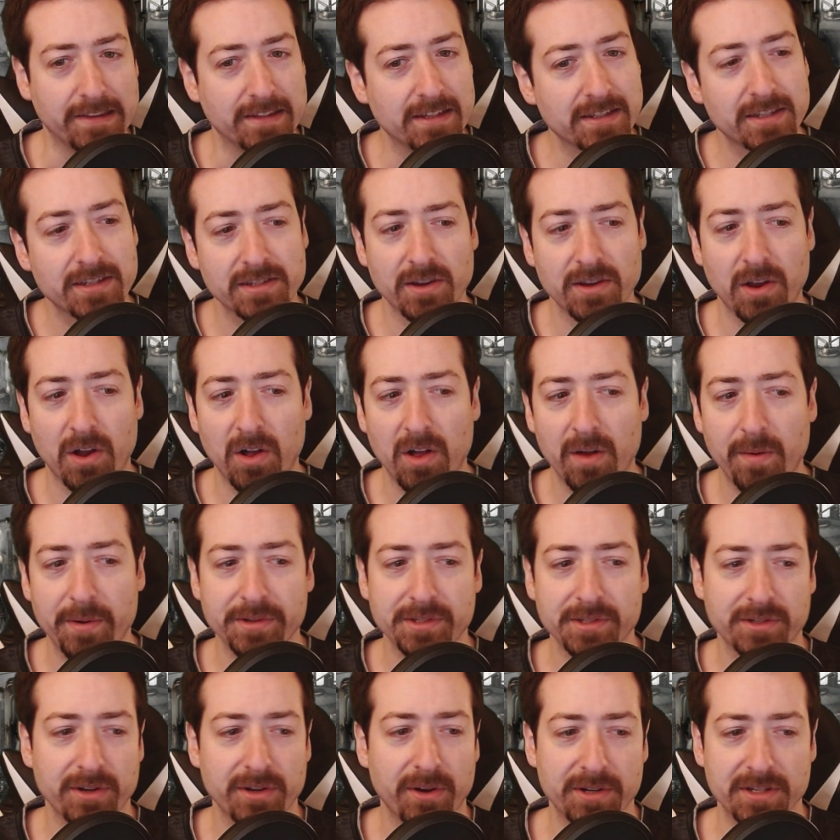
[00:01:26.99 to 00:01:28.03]
This is
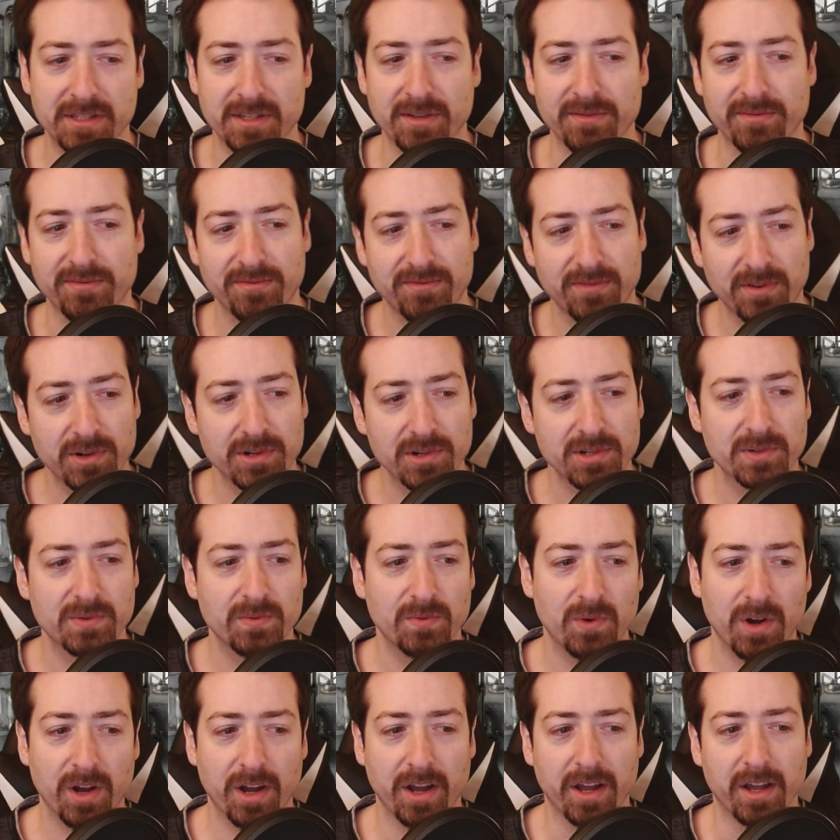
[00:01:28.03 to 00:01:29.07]
almost always the first
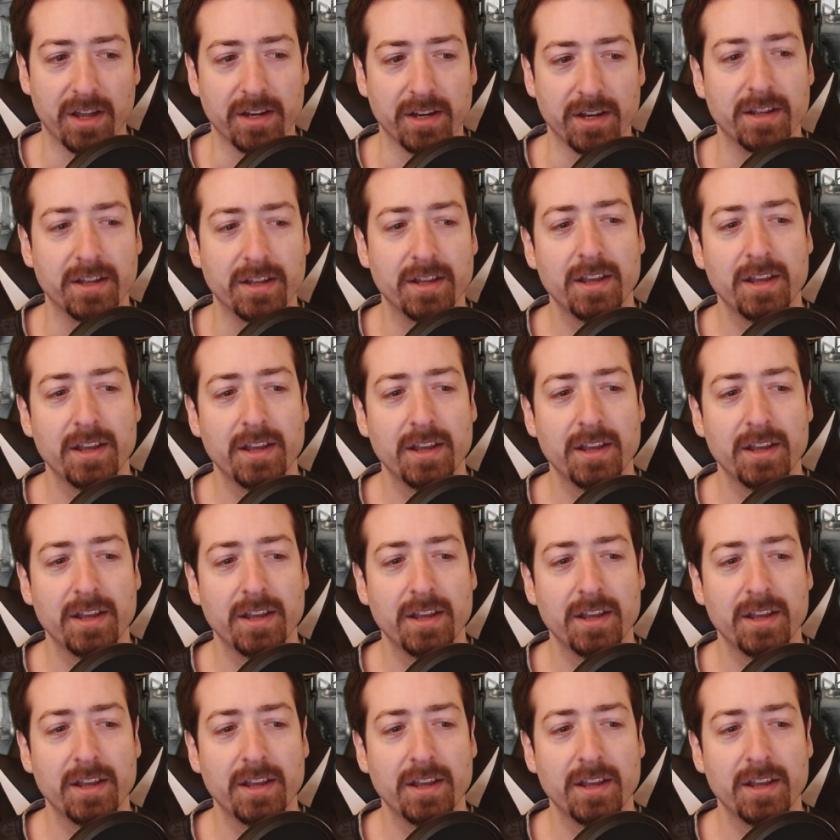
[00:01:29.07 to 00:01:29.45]
one